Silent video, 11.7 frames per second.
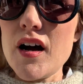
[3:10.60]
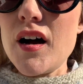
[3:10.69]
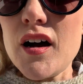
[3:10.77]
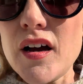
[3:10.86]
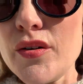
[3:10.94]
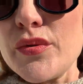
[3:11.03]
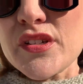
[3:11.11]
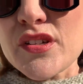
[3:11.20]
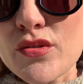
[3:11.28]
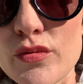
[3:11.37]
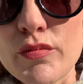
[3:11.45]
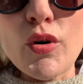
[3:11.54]
I always
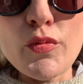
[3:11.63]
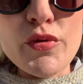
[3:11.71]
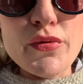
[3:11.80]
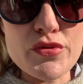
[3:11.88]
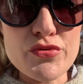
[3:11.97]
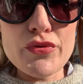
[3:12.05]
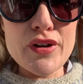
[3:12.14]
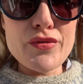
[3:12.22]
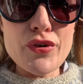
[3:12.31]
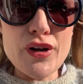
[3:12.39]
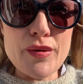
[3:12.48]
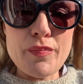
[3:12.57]
thought Marlborough was really,
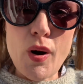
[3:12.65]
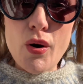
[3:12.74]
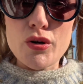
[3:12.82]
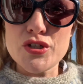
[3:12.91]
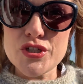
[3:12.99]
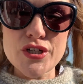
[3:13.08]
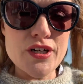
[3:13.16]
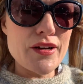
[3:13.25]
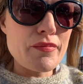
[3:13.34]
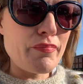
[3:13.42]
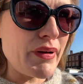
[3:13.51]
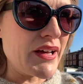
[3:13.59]
really posh,
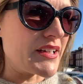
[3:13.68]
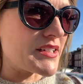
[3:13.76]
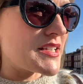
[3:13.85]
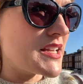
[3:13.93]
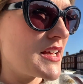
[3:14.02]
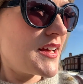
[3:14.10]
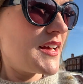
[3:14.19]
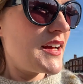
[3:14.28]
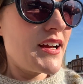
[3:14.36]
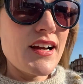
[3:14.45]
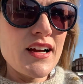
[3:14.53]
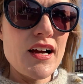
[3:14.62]
but
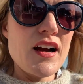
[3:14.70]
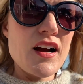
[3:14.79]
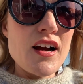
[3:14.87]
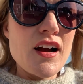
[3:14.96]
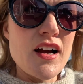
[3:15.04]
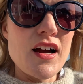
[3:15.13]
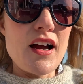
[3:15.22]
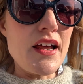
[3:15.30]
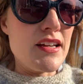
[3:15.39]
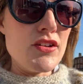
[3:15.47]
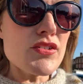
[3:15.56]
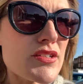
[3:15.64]

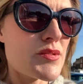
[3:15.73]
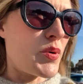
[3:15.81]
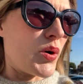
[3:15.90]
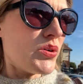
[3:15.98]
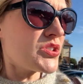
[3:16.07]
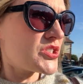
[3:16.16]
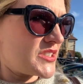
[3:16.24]
and it looks posh.